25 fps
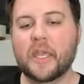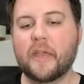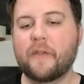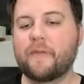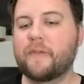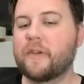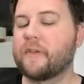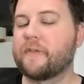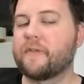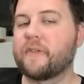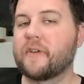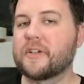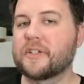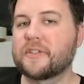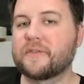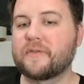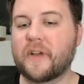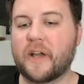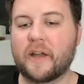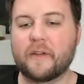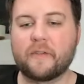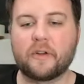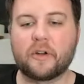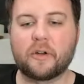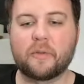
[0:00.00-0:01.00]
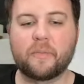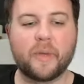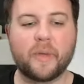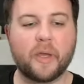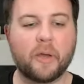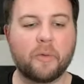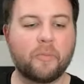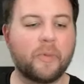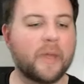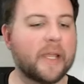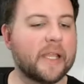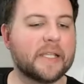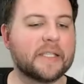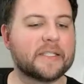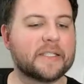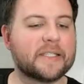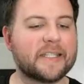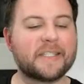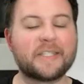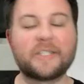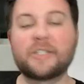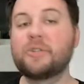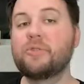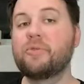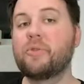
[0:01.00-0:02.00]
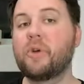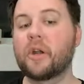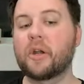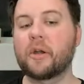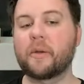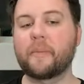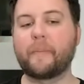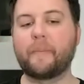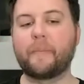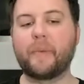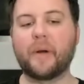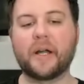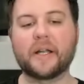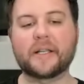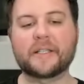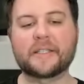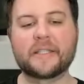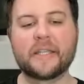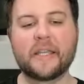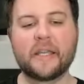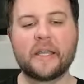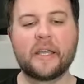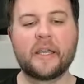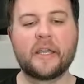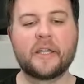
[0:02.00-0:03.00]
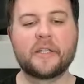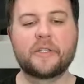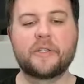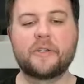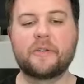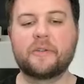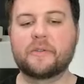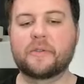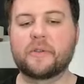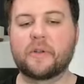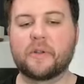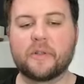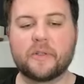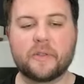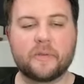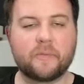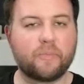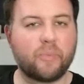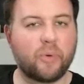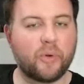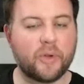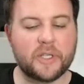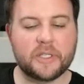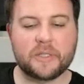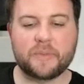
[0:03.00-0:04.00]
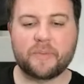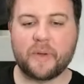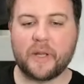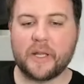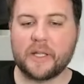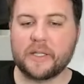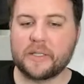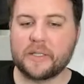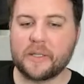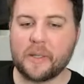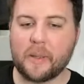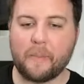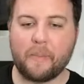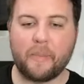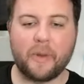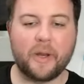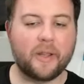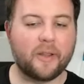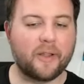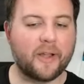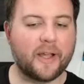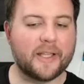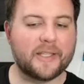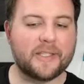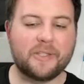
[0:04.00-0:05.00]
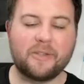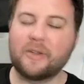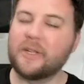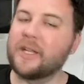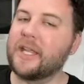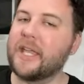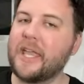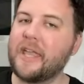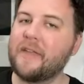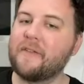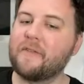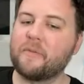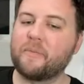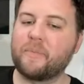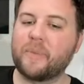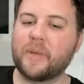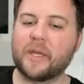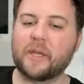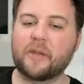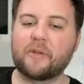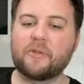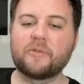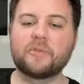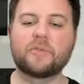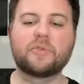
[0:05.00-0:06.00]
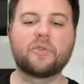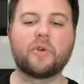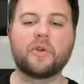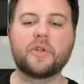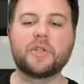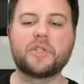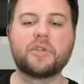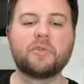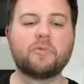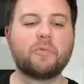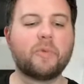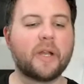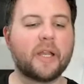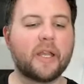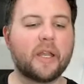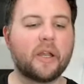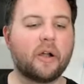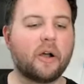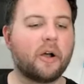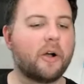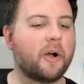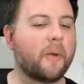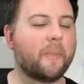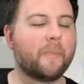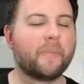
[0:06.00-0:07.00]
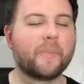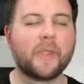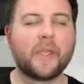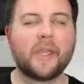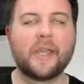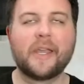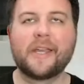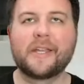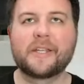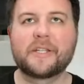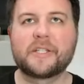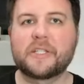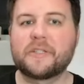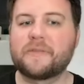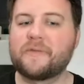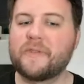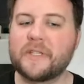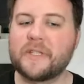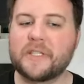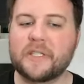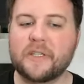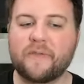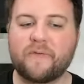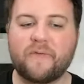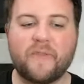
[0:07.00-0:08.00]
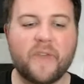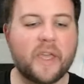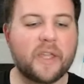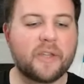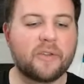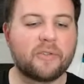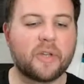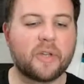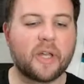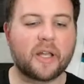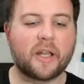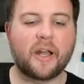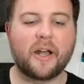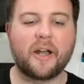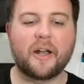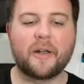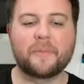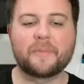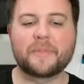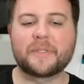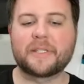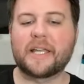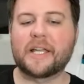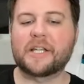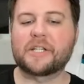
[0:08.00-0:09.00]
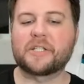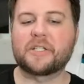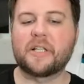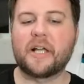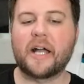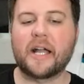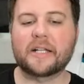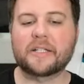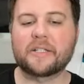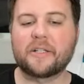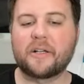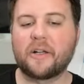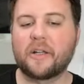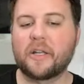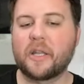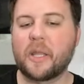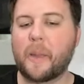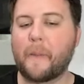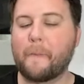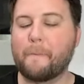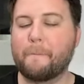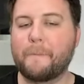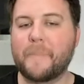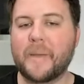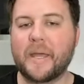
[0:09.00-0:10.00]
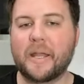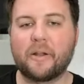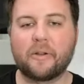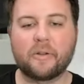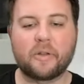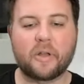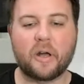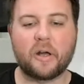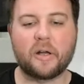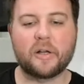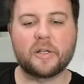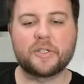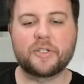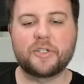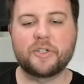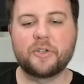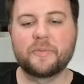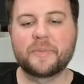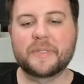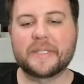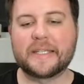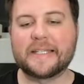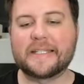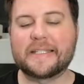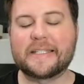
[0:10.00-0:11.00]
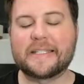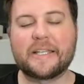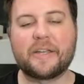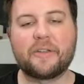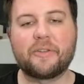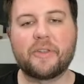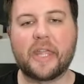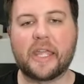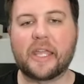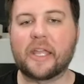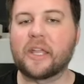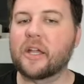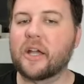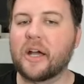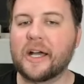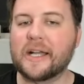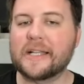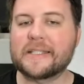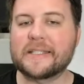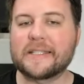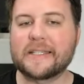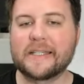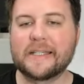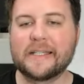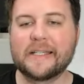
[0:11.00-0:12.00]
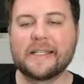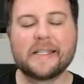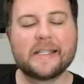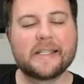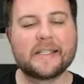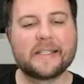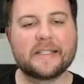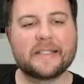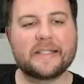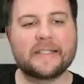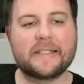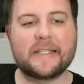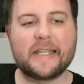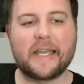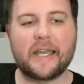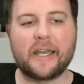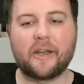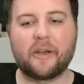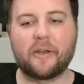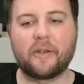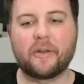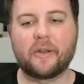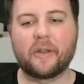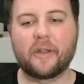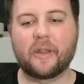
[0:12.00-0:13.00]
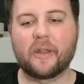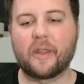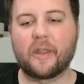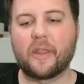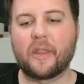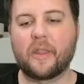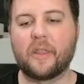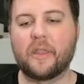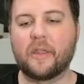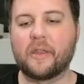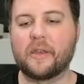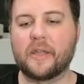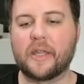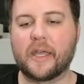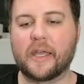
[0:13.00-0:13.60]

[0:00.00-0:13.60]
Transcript: if your first $5 bet wins. That's 200 bucks to use on point spreads, money lines. You can even pick who's going to win it all. Just visit fanduel.com slash locked on and bet on college hoops until they cut down the